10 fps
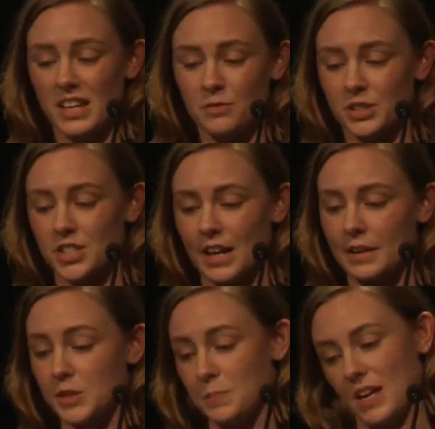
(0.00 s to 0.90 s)
the average
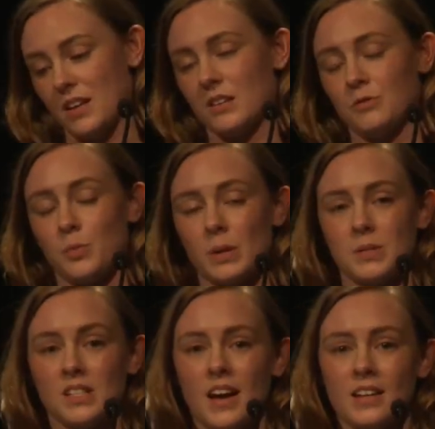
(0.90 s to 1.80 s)
lifespan of a
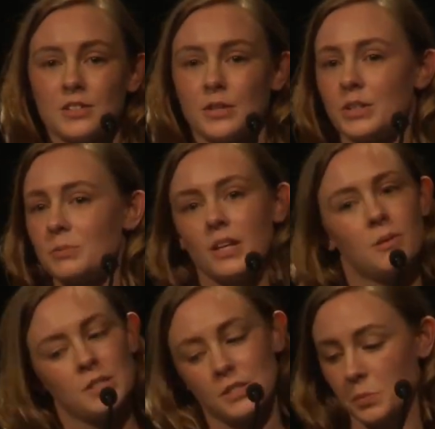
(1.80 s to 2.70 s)
website is only
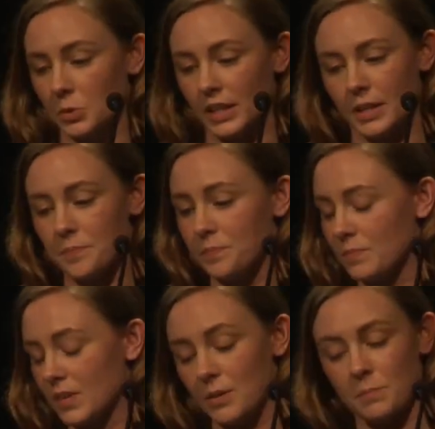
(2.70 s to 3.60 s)
becoming smaller,
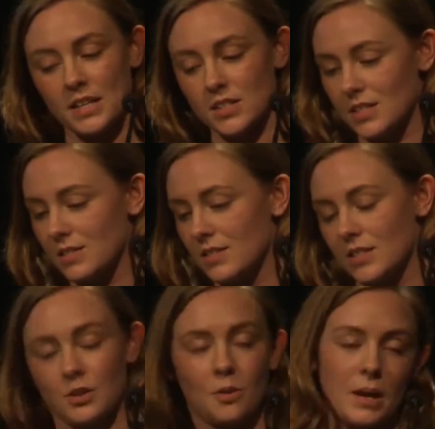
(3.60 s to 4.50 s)
it makes sense
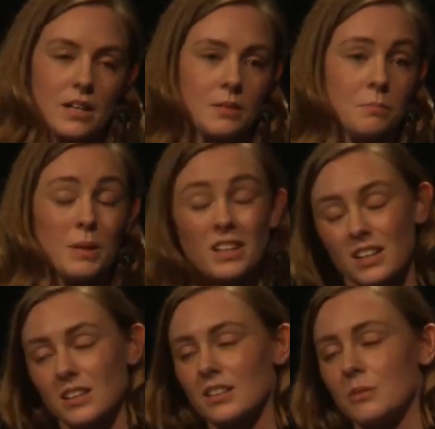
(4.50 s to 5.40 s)
to not make them
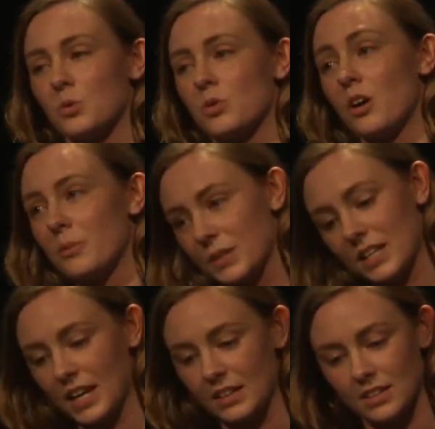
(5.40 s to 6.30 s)
bigger and more
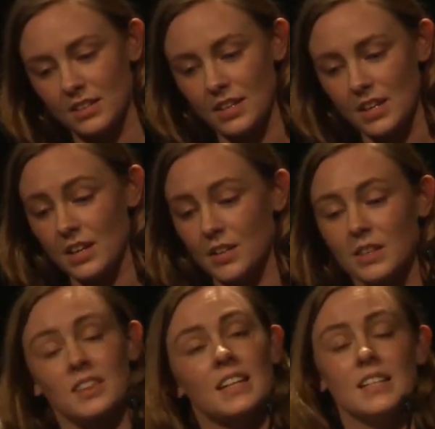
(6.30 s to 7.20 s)
complicated
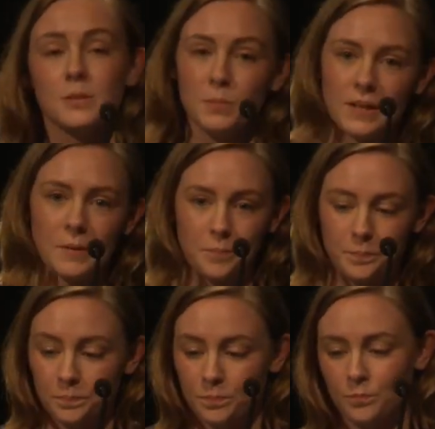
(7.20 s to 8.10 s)
than they need to be.
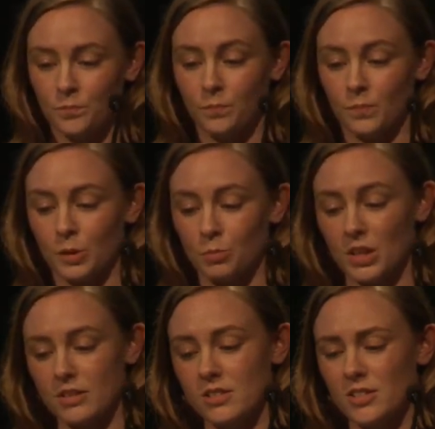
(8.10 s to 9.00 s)

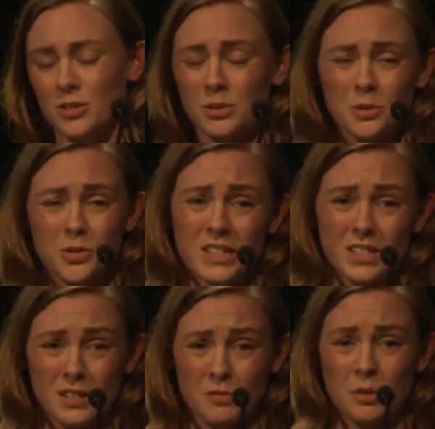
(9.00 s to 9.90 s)
Because do you
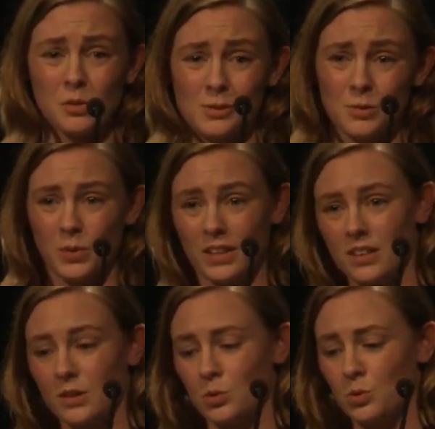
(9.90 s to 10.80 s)
dress for all
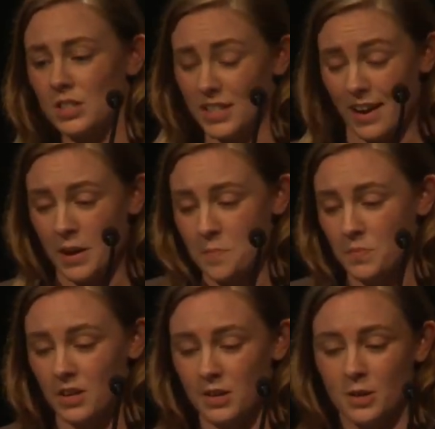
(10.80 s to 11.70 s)
weather all the time,
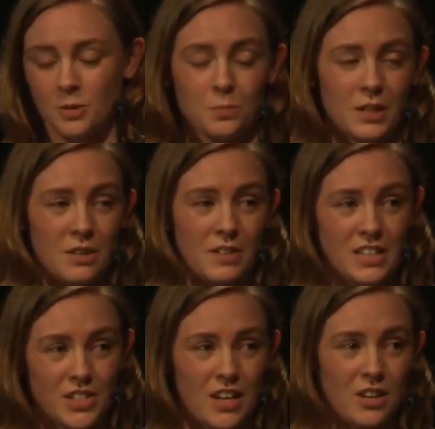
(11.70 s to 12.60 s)
bring a
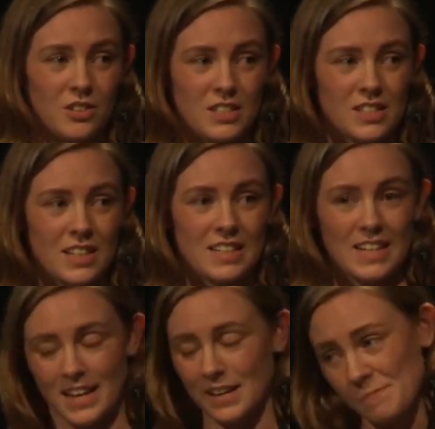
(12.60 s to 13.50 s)
rain jacket on a sunny
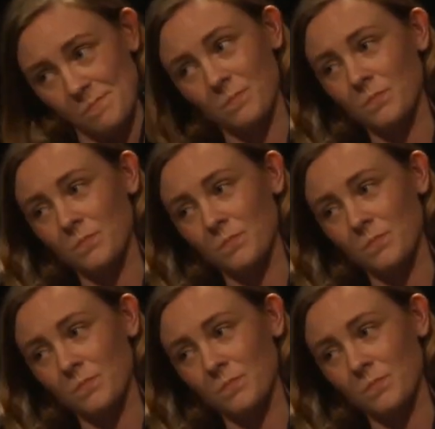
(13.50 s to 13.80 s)
day?